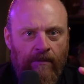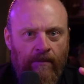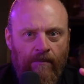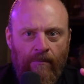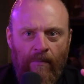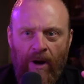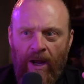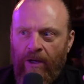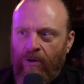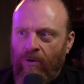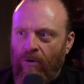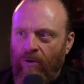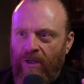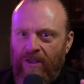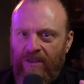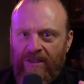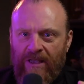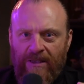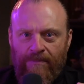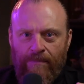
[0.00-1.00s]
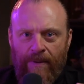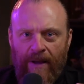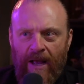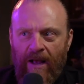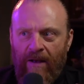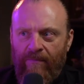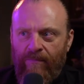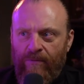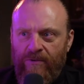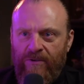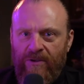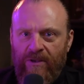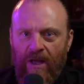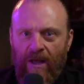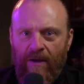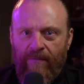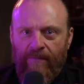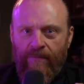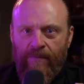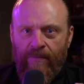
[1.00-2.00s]
My goodness, that's powerful
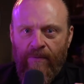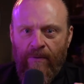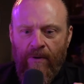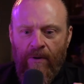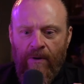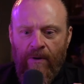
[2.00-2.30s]
stuff.